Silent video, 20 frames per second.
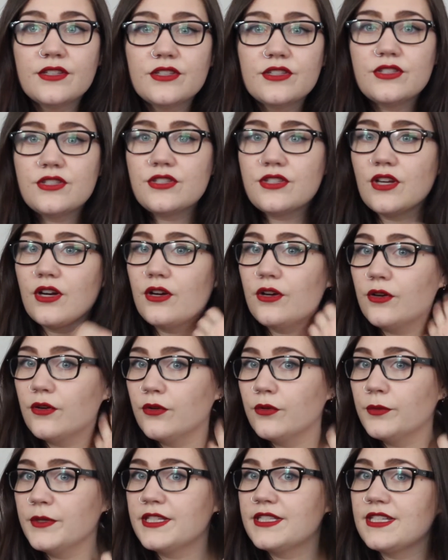
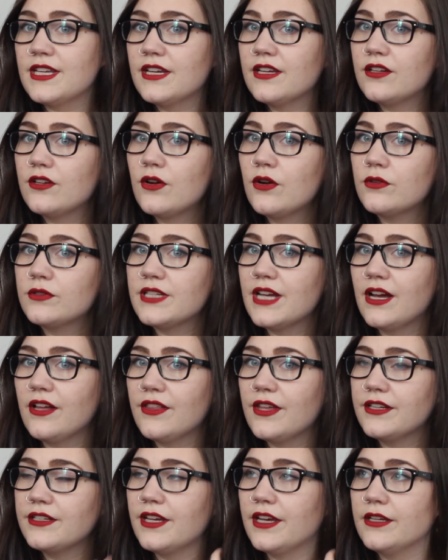So we stayed in a hotel
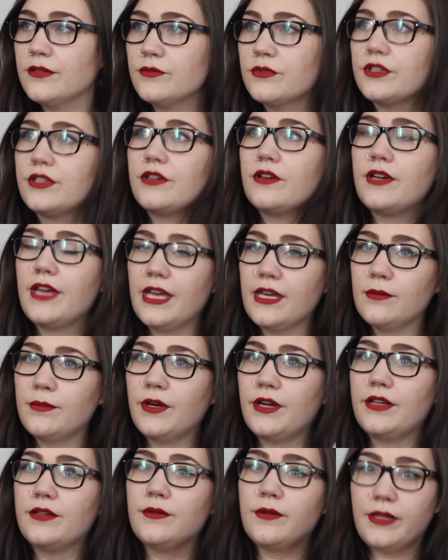that night. We were like, okay,
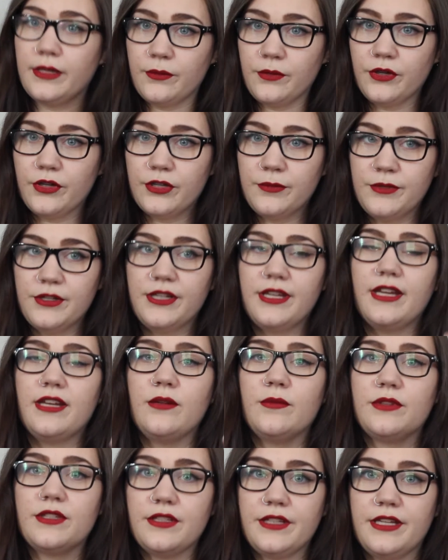bud, like we're
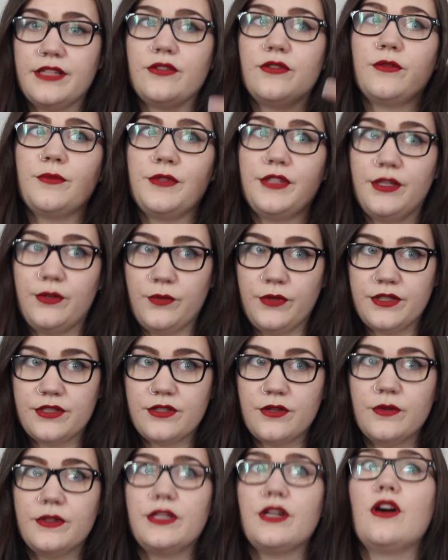communicating with the landlord and be like, what's
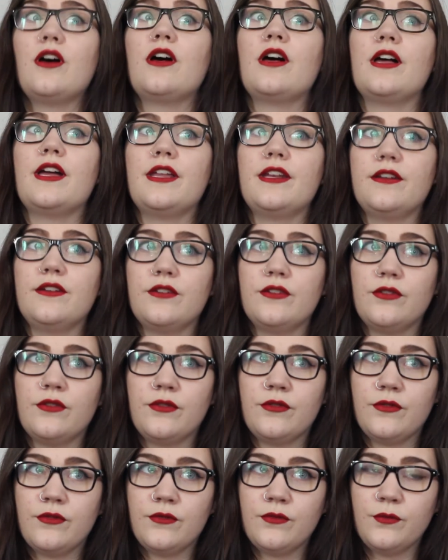going on?
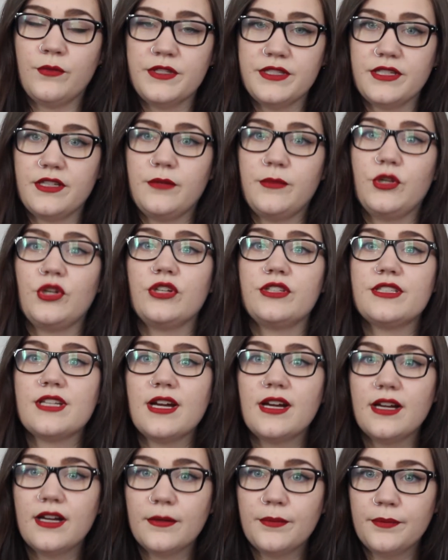When's it gonna be hooked
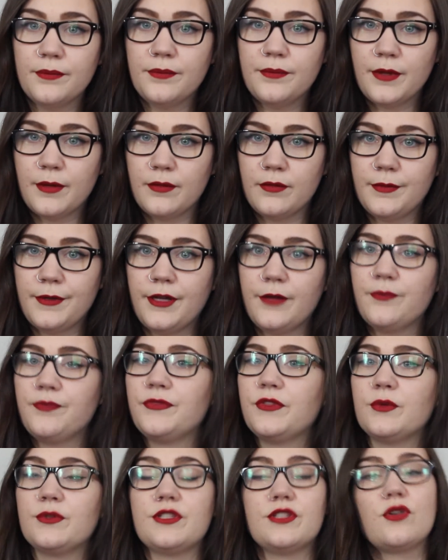up? Blah, blah,
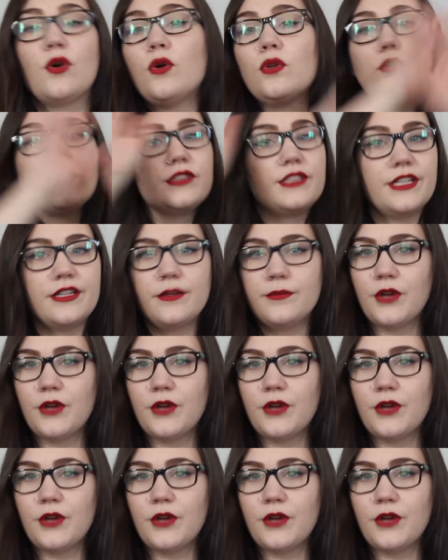blah. There was this whole ordeal.